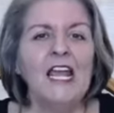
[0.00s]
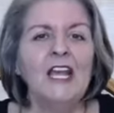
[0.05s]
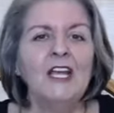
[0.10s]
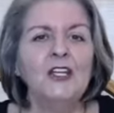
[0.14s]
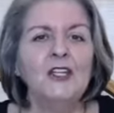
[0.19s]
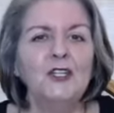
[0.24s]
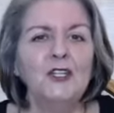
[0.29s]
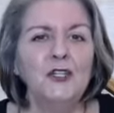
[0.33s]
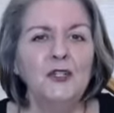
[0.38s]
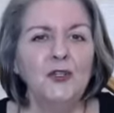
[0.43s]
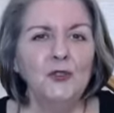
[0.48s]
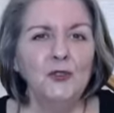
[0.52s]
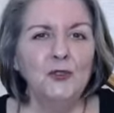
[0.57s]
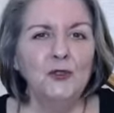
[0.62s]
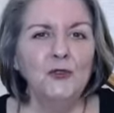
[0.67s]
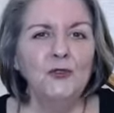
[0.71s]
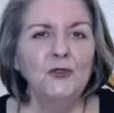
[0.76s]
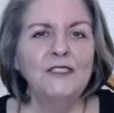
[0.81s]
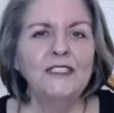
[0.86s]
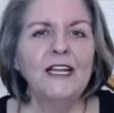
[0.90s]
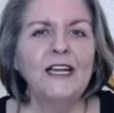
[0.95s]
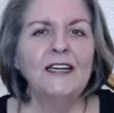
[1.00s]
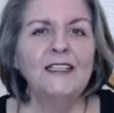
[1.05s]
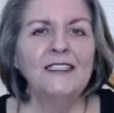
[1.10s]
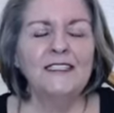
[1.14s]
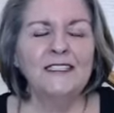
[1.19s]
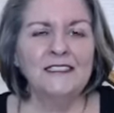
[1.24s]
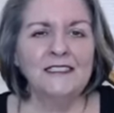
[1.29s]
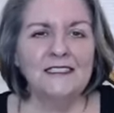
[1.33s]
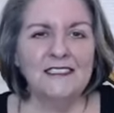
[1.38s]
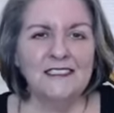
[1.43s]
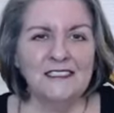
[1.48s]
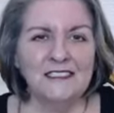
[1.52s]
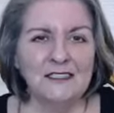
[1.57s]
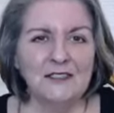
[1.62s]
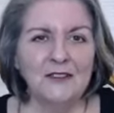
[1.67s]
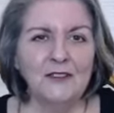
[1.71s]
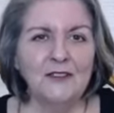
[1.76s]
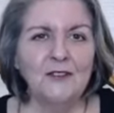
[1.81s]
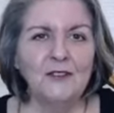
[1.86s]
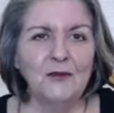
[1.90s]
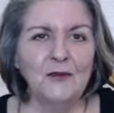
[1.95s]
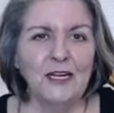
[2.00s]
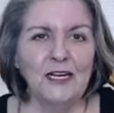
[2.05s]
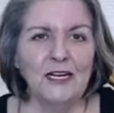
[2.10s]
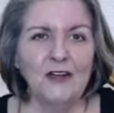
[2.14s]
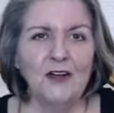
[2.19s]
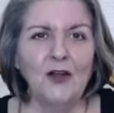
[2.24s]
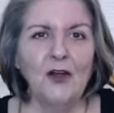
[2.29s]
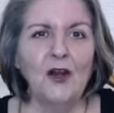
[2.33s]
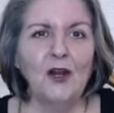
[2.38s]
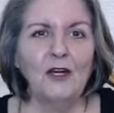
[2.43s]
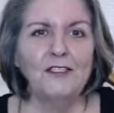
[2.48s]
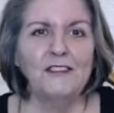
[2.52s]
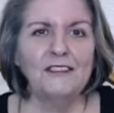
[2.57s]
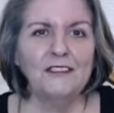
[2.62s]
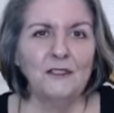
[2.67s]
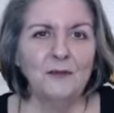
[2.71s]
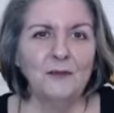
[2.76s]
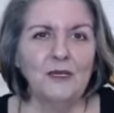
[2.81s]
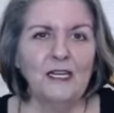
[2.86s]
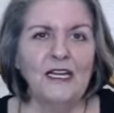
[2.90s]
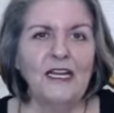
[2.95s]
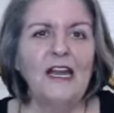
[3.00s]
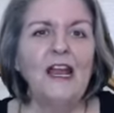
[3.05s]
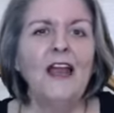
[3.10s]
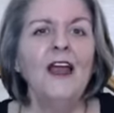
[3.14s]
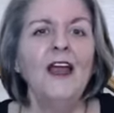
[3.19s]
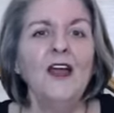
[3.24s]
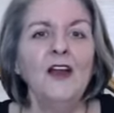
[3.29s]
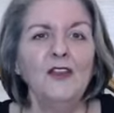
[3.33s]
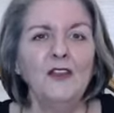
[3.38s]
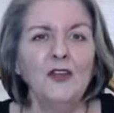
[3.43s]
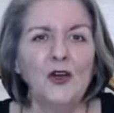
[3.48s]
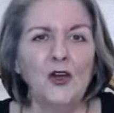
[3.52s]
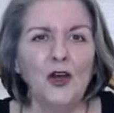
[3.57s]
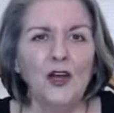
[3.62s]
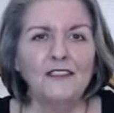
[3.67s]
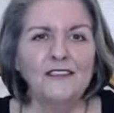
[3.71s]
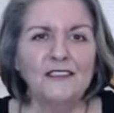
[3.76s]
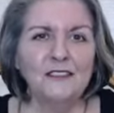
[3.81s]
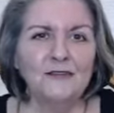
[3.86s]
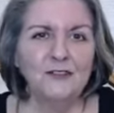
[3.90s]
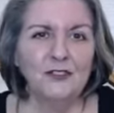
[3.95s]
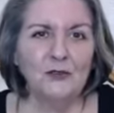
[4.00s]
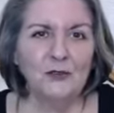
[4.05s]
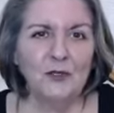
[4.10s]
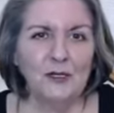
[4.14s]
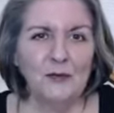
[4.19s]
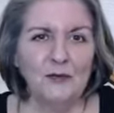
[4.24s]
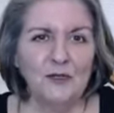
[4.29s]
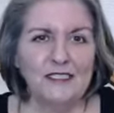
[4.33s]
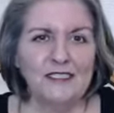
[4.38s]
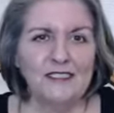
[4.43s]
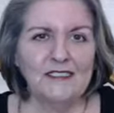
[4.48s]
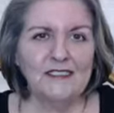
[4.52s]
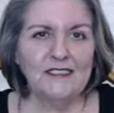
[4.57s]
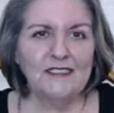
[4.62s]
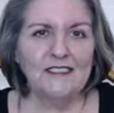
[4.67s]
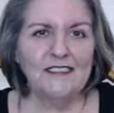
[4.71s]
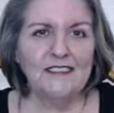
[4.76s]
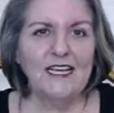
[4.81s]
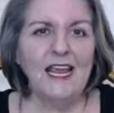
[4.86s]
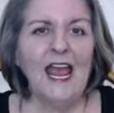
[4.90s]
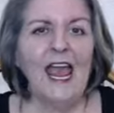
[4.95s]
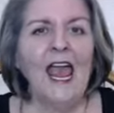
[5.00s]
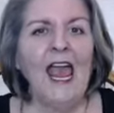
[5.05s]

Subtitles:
Use and consider credit cards to be the cost of doing business.